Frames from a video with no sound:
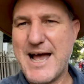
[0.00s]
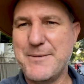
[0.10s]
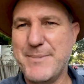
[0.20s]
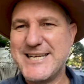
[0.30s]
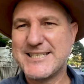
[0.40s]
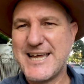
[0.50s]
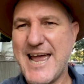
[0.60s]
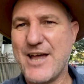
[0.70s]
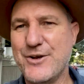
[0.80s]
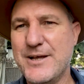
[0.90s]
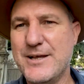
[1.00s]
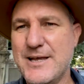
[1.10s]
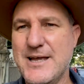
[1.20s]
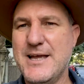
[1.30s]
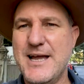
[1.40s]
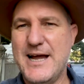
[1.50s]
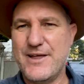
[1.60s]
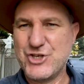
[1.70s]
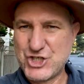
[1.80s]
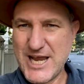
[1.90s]
Mitrtown,
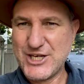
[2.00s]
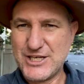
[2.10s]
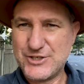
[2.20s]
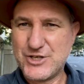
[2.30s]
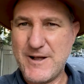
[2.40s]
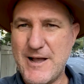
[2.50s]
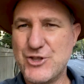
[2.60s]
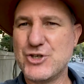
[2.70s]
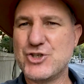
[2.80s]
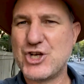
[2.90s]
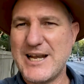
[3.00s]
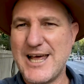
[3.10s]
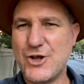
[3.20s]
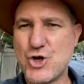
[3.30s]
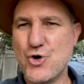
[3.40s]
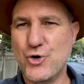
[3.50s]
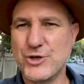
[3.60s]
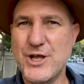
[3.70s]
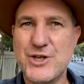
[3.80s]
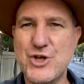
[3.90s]
the Chulalongkorn
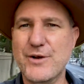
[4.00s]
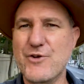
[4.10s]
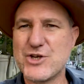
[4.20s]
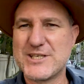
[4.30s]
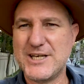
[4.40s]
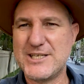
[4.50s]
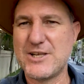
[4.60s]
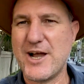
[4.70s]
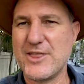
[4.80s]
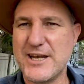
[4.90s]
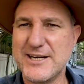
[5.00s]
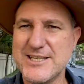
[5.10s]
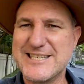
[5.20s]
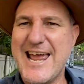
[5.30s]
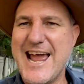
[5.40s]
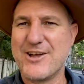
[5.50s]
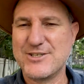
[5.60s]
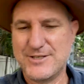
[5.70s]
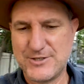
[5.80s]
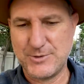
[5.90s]
University site that it is now. So
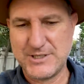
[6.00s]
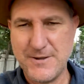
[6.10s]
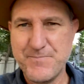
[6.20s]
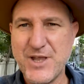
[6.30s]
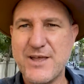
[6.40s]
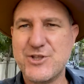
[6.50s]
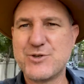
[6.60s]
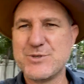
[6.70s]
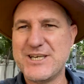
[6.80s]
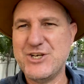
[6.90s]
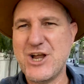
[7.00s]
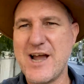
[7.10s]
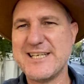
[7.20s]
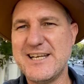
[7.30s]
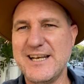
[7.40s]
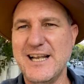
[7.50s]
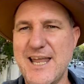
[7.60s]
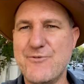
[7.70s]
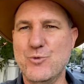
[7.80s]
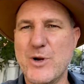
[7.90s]
this was in
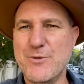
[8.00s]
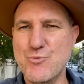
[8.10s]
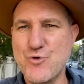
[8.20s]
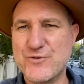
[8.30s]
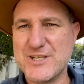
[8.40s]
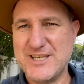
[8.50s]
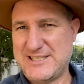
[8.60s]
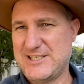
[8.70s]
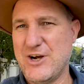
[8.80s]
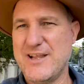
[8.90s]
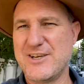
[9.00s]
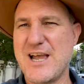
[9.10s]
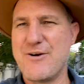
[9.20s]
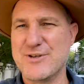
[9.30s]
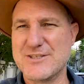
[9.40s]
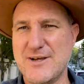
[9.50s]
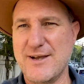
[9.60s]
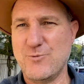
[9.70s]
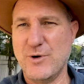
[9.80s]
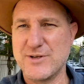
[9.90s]
1911 when it moved to this site, the current site
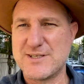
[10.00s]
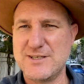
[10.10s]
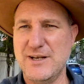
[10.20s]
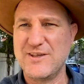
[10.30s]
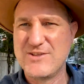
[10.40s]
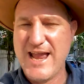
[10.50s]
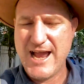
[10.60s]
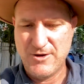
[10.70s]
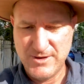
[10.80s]
where it still is now.